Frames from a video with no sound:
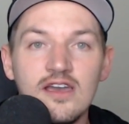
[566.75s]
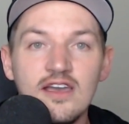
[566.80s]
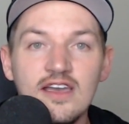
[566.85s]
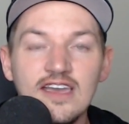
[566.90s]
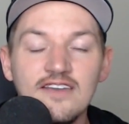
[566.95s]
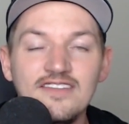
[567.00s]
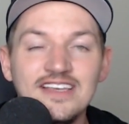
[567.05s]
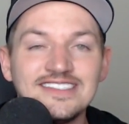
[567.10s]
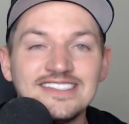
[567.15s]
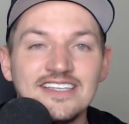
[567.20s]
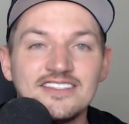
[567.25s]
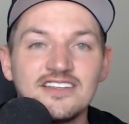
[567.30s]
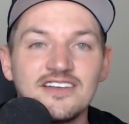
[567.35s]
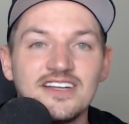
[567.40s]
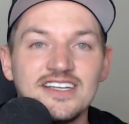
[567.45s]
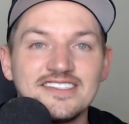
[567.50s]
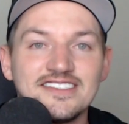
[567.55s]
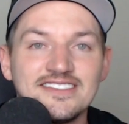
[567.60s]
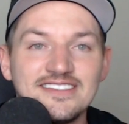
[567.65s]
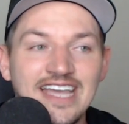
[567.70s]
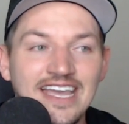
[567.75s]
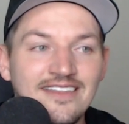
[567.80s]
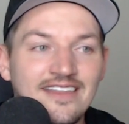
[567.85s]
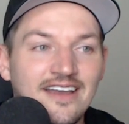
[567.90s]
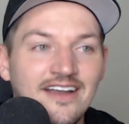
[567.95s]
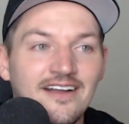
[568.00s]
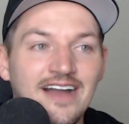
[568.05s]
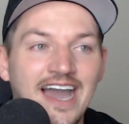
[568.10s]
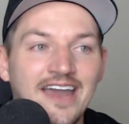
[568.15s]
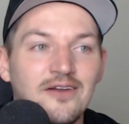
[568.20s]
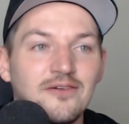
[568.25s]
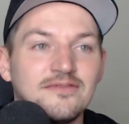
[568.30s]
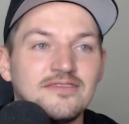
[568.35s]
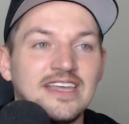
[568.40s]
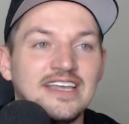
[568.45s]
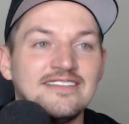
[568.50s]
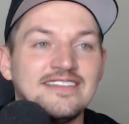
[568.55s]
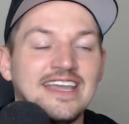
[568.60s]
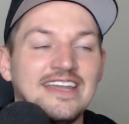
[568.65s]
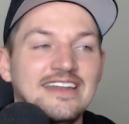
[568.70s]
If these guys are gonna stay there, I don't
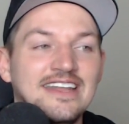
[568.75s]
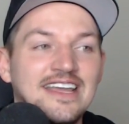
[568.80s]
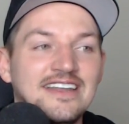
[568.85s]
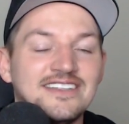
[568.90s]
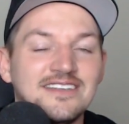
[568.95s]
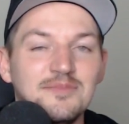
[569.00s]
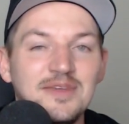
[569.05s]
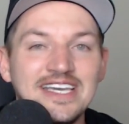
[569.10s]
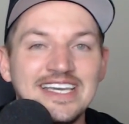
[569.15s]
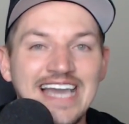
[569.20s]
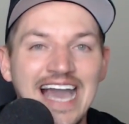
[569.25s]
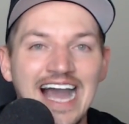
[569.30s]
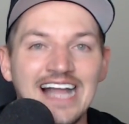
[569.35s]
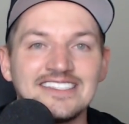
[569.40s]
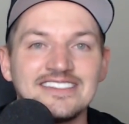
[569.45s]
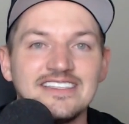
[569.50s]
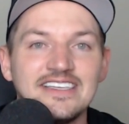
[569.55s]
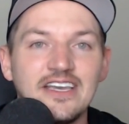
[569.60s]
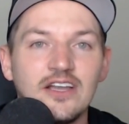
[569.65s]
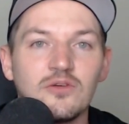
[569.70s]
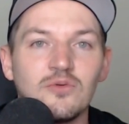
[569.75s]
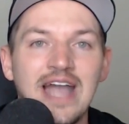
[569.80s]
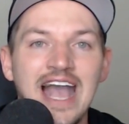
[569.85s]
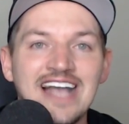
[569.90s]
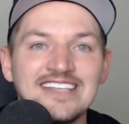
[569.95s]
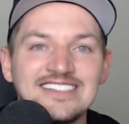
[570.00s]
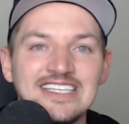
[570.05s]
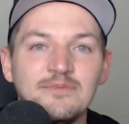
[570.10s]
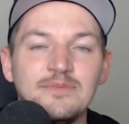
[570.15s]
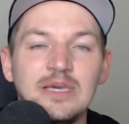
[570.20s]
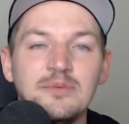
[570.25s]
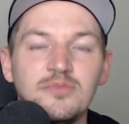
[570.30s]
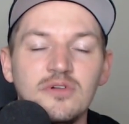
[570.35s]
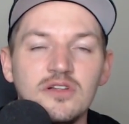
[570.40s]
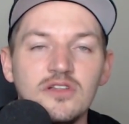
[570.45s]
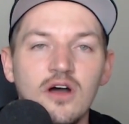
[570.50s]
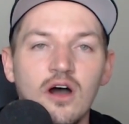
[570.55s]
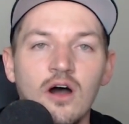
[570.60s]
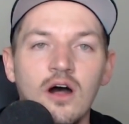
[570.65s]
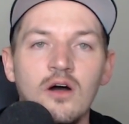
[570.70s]
think they need to be constantly harassing people in
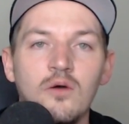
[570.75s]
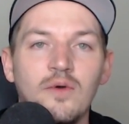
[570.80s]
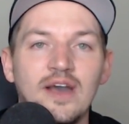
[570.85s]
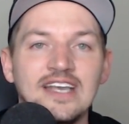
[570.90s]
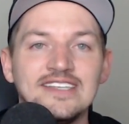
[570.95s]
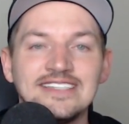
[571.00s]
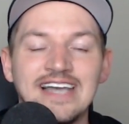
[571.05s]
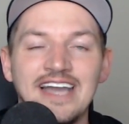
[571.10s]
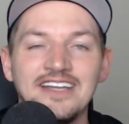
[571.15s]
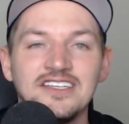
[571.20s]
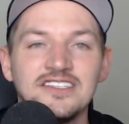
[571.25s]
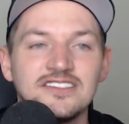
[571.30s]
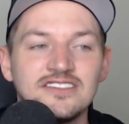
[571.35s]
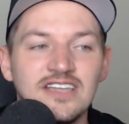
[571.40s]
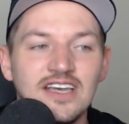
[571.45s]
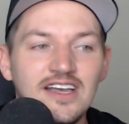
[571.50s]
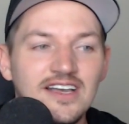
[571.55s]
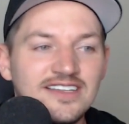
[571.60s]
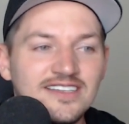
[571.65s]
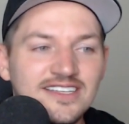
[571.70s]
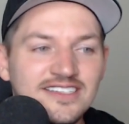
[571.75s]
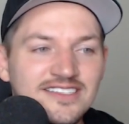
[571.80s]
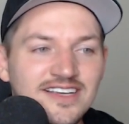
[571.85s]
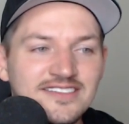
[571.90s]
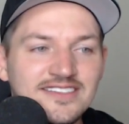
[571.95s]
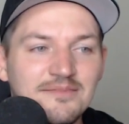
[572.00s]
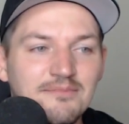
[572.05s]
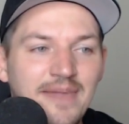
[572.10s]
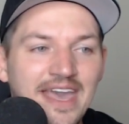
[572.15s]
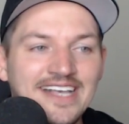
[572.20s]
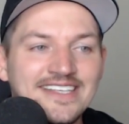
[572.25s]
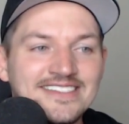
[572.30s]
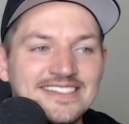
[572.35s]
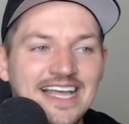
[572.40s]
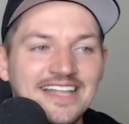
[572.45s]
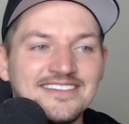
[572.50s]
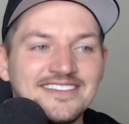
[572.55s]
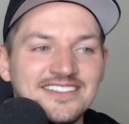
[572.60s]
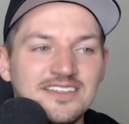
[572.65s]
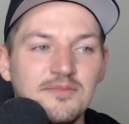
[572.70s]
the hallways. I just, it doesn't make
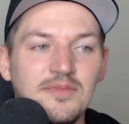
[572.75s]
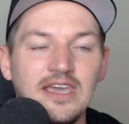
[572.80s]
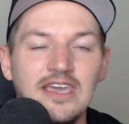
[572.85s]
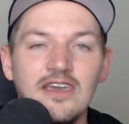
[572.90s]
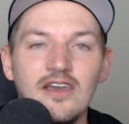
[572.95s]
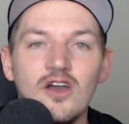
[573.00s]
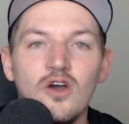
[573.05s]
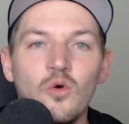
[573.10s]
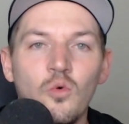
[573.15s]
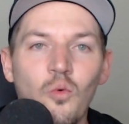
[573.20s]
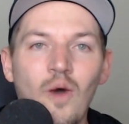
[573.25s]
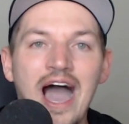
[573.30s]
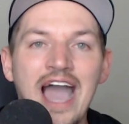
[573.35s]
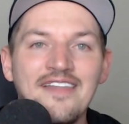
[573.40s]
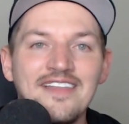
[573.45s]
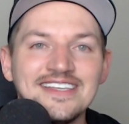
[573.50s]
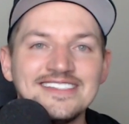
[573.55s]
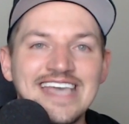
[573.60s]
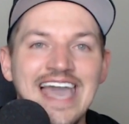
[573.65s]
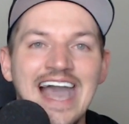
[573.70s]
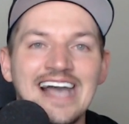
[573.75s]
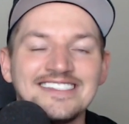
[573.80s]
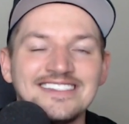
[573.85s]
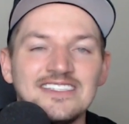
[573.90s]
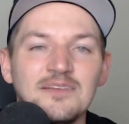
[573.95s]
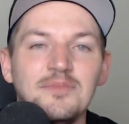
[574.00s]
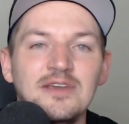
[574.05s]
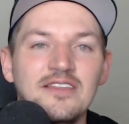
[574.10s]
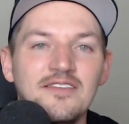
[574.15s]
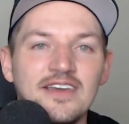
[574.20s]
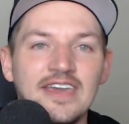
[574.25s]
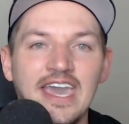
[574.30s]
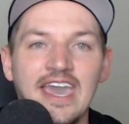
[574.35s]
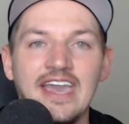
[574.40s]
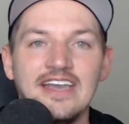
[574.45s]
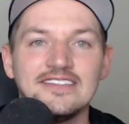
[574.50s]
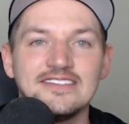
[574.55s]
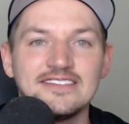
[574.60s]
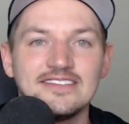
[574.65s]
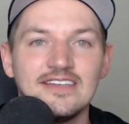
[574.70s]
sense to me why this has to be the
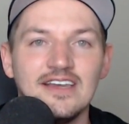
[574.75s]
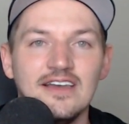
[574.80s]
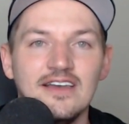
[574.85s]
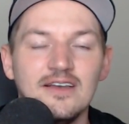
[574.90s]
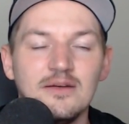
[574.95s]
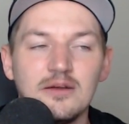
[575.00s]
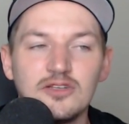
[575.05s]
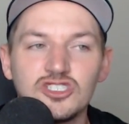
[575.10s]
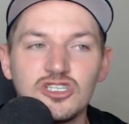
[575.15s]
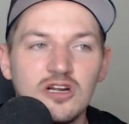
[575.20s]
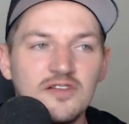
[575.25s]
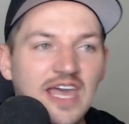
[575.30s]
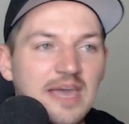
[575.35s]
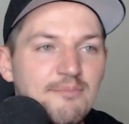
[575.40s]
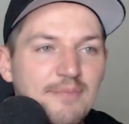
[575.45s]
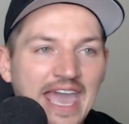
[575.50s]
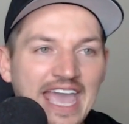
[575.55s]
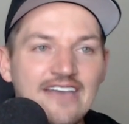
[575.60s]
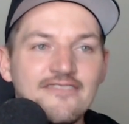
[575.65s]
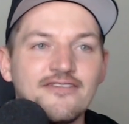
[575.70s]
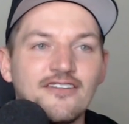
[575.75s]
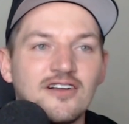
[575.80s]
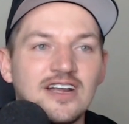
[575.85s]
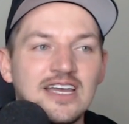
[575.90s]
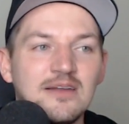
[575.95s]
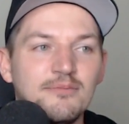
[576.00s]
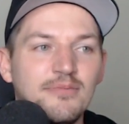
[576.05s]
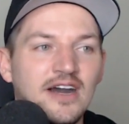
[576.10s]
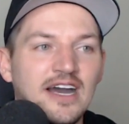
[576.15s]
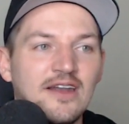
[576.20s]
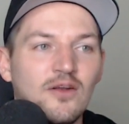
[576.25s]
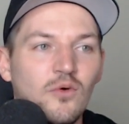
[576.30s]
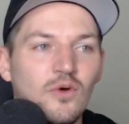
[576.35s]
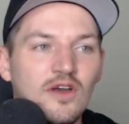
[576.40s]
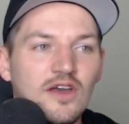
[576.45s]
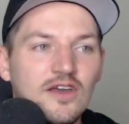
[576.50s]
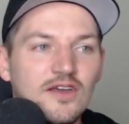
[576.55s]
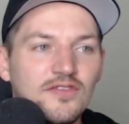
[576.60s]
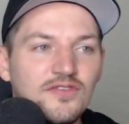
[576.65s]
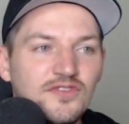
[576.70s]
case. I'm sure they pay for it, but
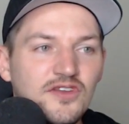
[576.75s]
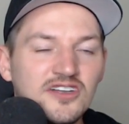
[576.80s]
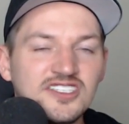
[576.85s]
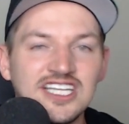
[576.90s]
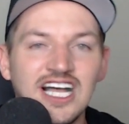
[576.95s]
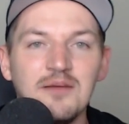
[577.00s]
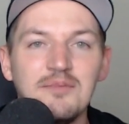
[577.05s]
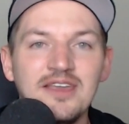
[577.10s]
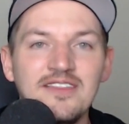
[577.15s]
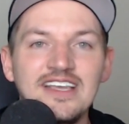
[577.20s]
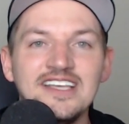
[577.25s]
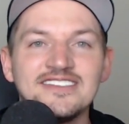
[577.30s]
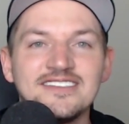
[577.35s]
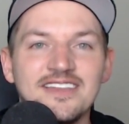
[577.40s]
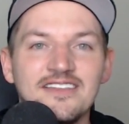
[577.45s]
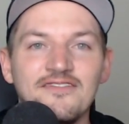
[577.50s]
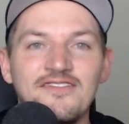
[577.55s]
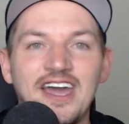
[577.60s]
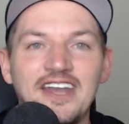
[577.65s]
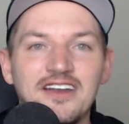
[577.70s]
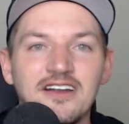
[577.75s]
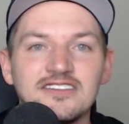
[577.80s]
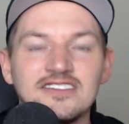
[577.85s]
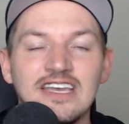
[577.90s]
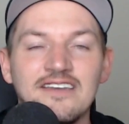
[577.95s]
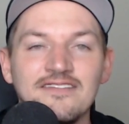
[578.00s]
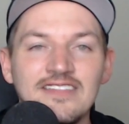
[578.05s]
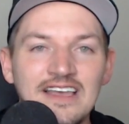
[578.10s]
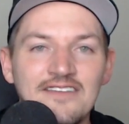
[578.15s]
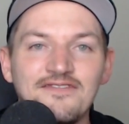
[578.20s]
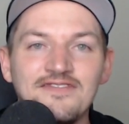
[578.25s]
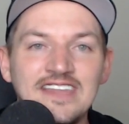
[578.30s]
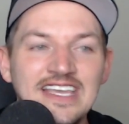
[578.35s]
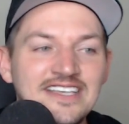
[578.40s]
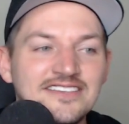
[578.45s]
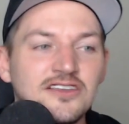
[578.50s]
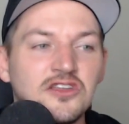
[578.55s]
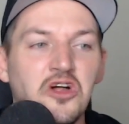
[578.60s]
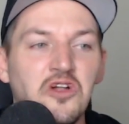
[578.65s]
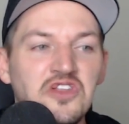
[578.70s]
you're telling me these are the vendors. If, if
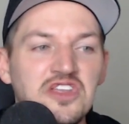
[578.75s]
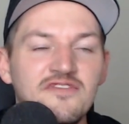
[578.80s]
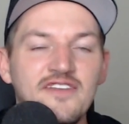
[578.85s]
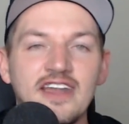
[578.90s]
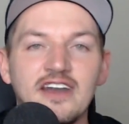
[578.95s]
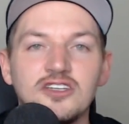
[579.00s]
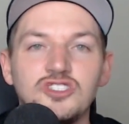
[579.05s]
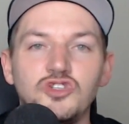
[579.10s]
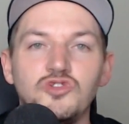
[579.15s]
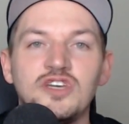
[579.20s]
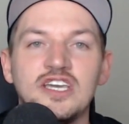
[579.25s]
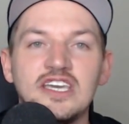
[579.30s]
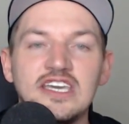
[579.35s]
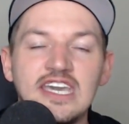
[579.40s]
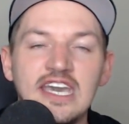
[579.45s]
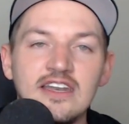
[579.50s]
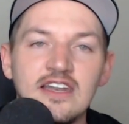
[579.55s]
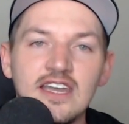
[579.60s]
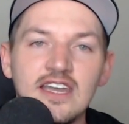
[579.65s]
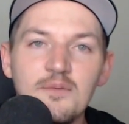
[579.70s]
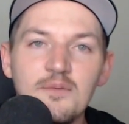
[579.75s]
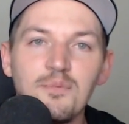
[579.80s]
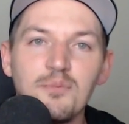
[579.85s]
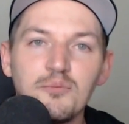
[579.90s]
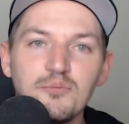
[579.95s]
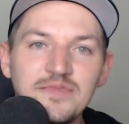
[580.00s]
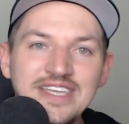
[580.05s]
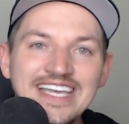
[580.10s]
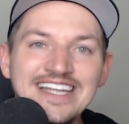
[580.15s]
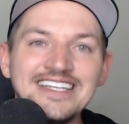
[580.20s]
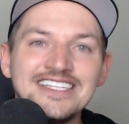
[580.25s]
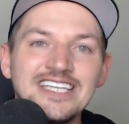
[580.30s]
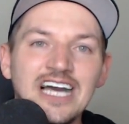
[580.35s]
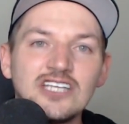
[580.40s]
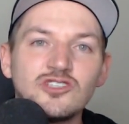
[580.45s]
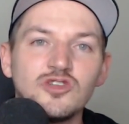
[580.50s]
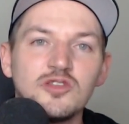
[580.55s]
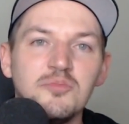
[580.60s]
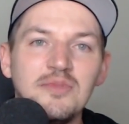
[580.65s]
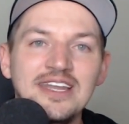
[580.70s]
these are the only vendors you can get, get in
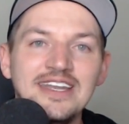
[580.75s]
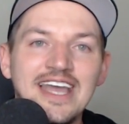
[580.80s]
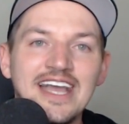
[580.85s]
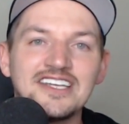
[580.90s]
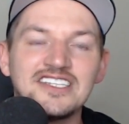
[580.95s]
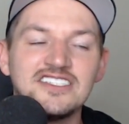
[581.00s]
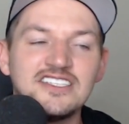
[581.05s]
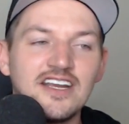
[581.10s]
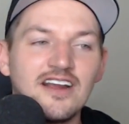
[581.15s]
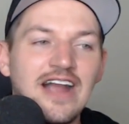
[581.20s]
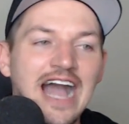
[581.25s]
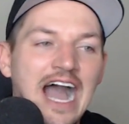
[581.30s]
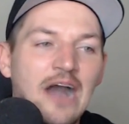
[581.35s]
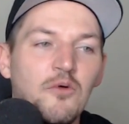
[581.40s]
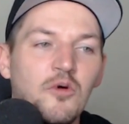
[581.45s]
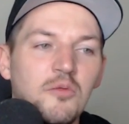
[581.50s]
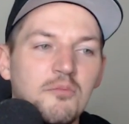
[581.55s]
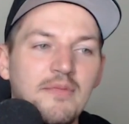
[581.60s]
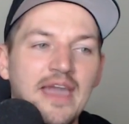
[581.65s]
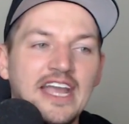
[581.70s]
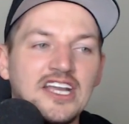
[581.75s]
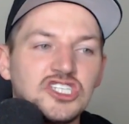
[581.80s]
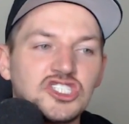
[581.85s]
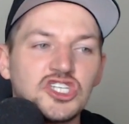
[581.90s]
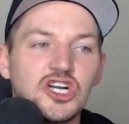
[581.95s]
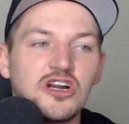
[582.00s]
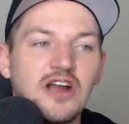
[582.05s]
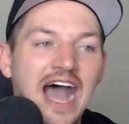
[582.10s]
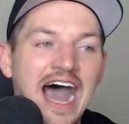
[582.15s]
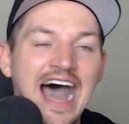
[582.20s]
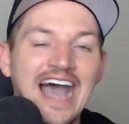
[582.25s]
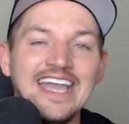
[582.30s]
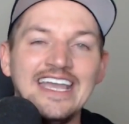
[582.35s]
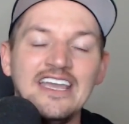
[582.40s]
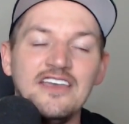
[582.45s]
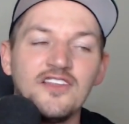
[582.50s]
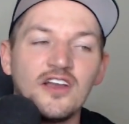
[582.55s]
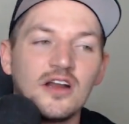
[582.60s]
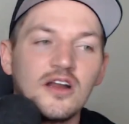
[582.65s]
touch with me next year. I will make sure I either